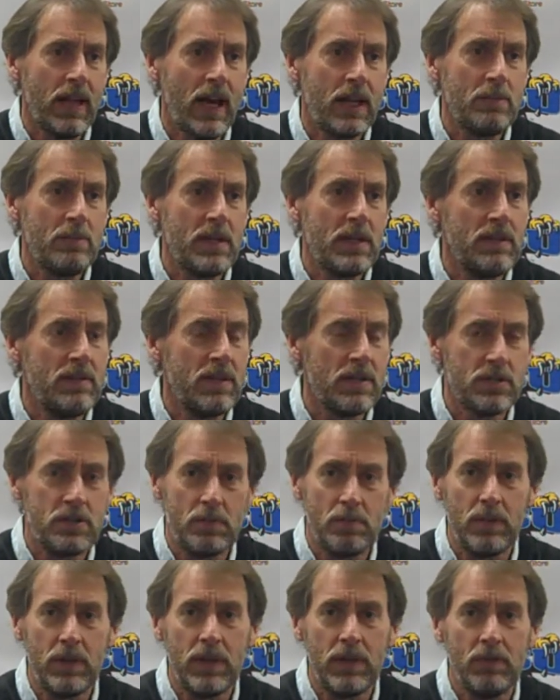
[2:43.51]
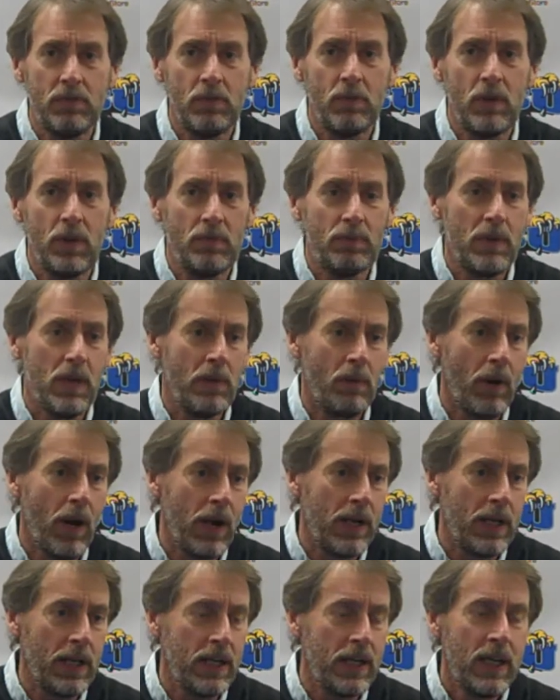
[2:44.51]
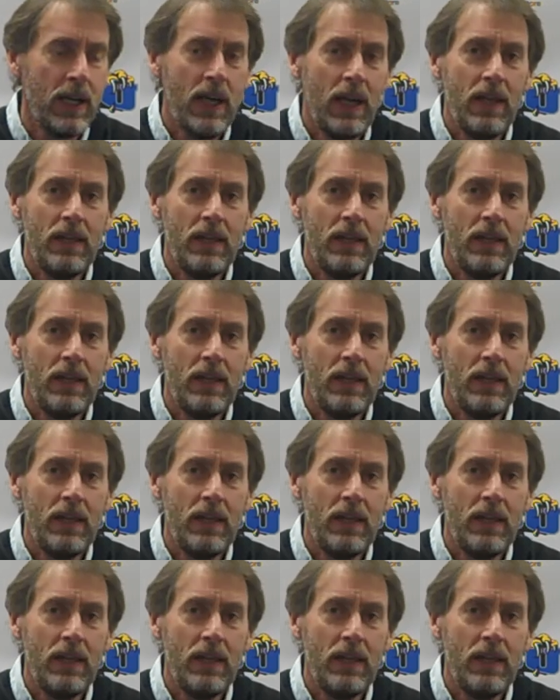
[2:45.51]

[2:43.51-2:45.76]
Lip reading: how to be disciplined with my writing.